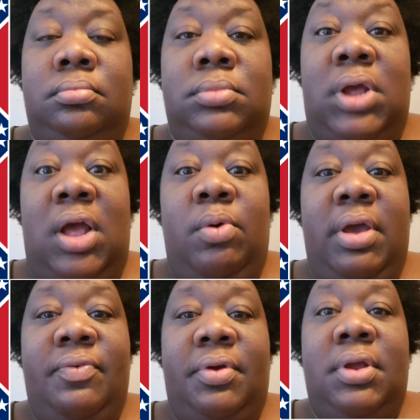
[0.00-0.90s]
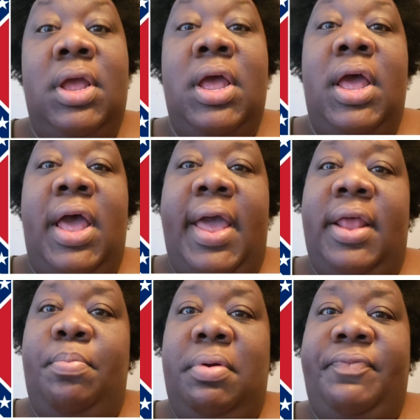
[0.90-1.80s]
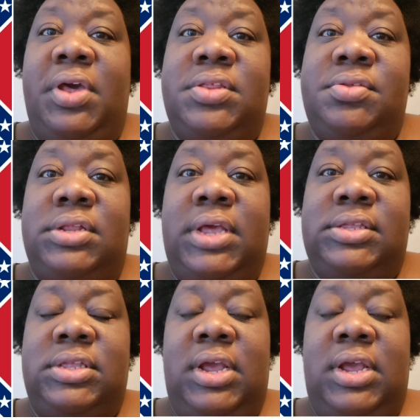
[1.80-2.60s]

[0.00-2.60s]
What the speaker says: However, I had a professor at Texas